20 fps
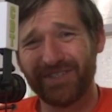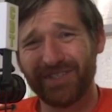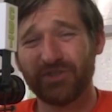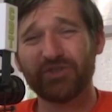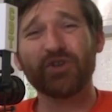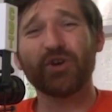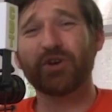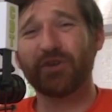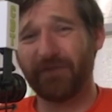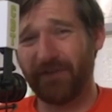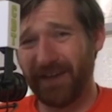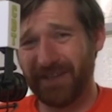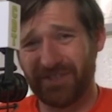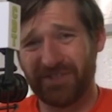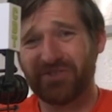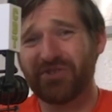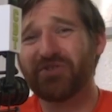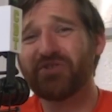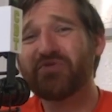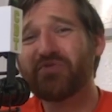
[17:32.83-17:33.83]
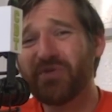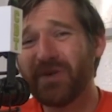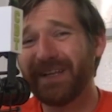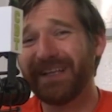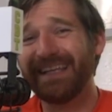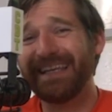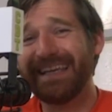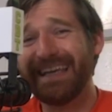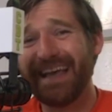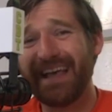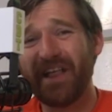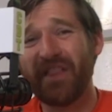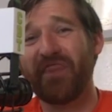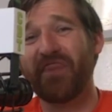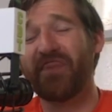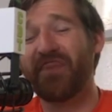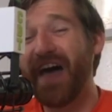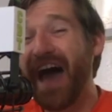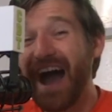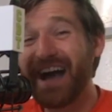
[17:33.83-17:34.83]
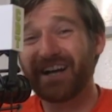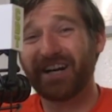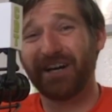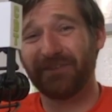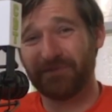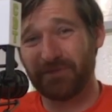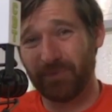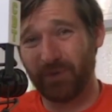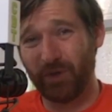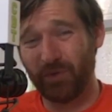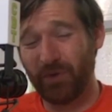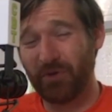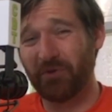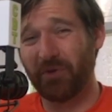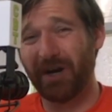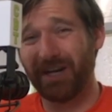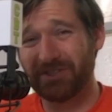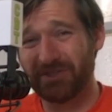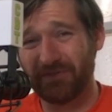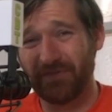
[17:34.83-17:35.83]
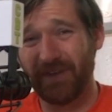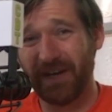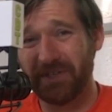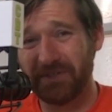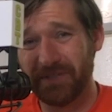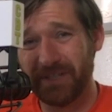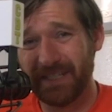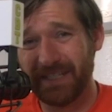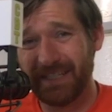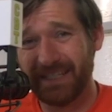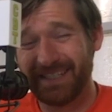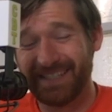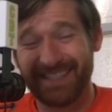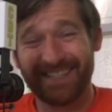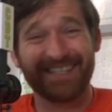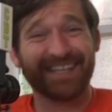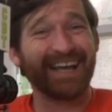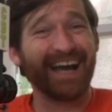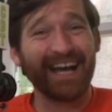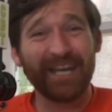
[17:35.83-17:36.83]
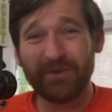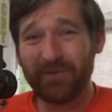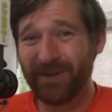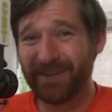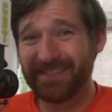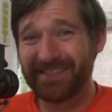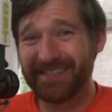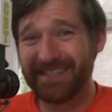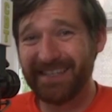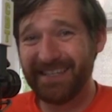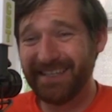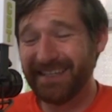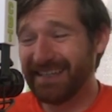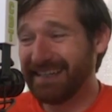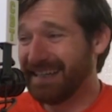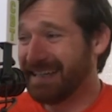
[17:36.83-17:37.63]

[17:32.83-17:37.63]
Joker faces, are you really that comfortable with Roger Federer? Is this a guy you want to see?